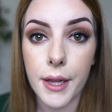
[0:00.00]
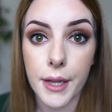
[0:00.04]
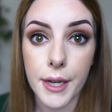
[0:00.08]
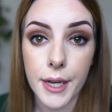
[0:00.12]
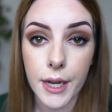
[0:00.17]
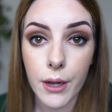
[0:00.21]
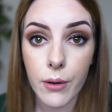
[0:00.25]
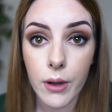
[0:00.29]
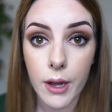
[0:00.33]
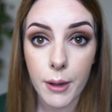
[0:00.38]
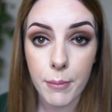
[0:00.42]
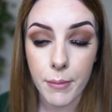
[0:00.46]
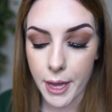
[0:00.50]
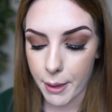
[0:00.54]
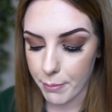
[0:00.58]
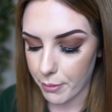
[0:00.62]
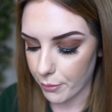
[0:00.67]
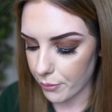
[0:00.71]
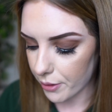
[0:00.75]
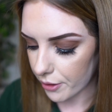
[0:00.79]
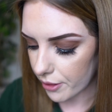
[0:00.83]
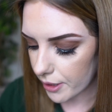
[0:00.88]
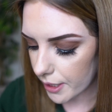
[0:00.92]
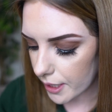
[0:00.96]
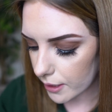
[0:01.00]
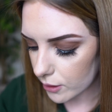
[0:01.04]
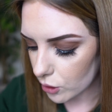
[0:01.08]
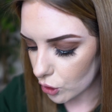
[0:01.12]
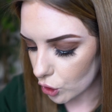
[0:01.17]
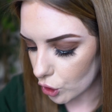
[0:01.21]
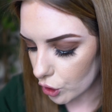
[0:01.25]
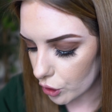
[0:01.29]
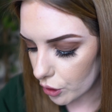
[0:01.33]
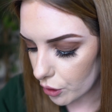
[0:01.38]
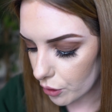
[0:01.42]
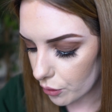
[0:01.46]
Now I'm happy with that,
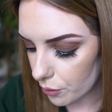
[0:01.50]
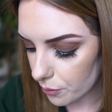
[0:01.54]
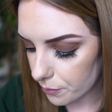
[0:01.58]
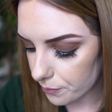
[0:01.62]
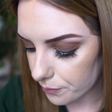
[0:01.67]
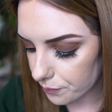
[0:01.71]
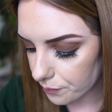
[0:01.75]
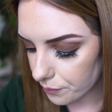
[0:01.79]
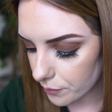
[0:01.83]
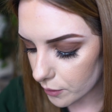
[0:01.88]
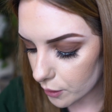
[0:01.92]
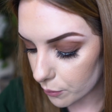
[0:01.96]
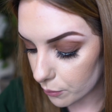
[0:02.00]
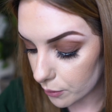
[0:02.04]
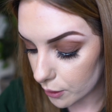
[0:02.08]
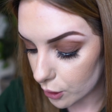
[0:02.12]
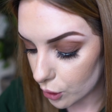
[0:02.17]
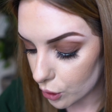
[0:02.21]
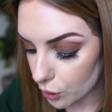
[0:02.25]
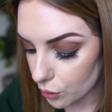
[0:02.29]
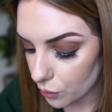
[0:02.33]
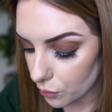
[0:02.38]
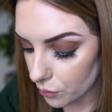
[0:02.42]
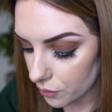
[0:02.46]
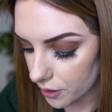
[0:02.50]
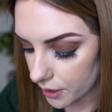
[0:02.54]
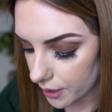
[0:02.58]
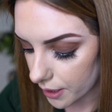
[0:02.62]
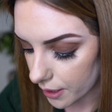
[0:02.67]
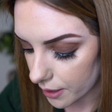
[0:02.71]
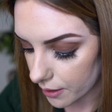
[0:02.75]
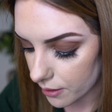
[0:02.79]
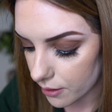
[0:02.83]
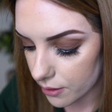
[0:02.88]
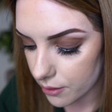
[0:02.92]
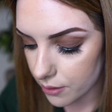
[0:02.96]
so we do the
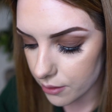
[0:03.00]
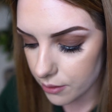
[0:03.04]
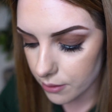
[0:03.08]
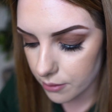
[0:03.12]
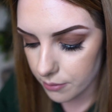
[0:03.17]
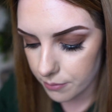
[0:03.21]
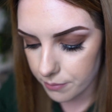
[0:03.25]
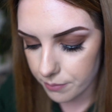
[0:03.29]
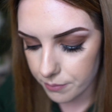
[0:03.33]
other.